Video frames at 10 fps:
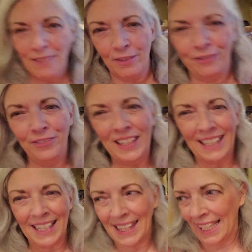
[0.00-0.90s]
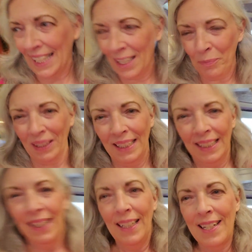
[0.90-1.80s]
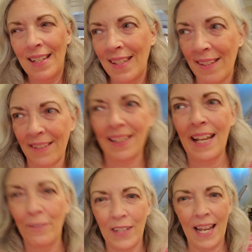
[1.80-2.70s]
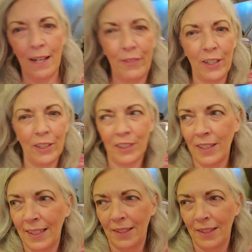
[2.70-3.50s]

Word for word: to have a fit, I think. But Jessie's going to have to have her,